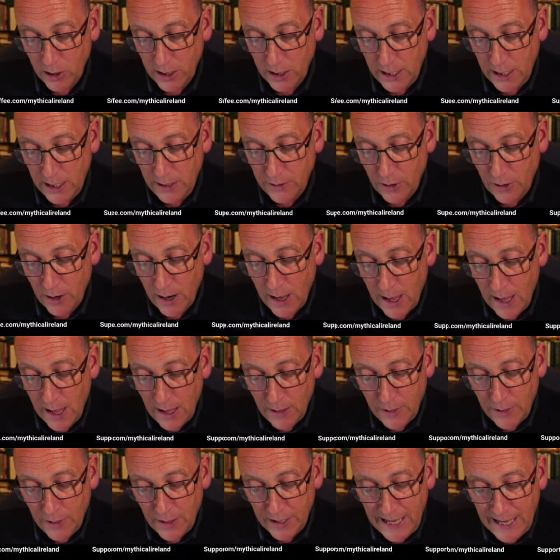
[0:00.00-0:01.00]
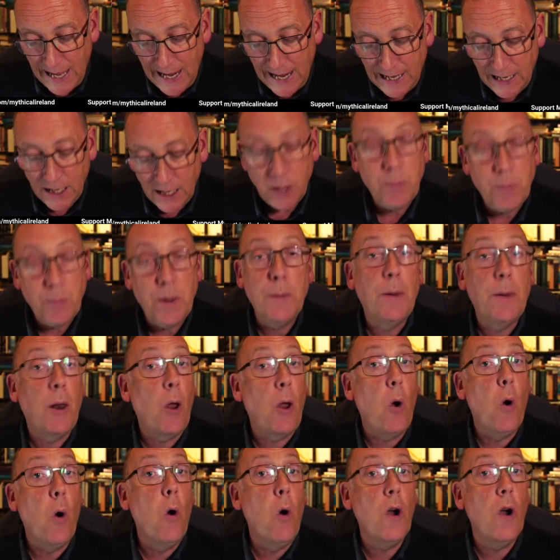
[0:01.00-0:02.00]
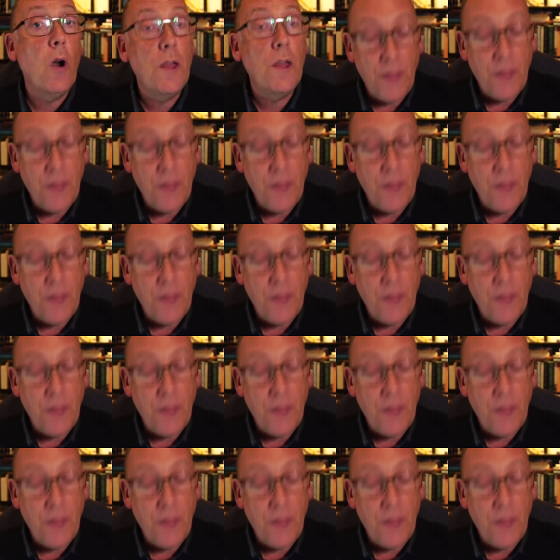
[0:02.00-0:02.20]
either the Gaelic people or